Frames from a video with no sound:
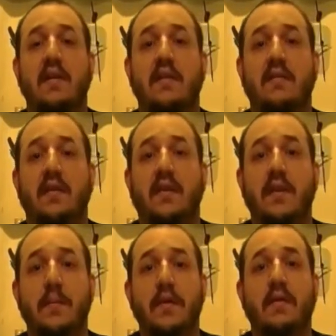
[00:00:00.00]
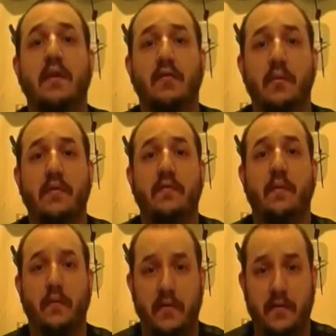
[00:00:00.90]
is to limit government
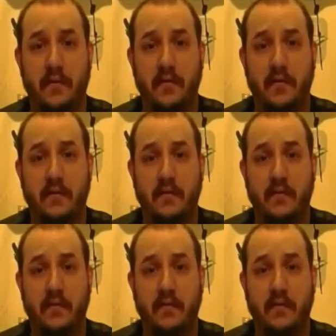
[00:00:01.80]
force.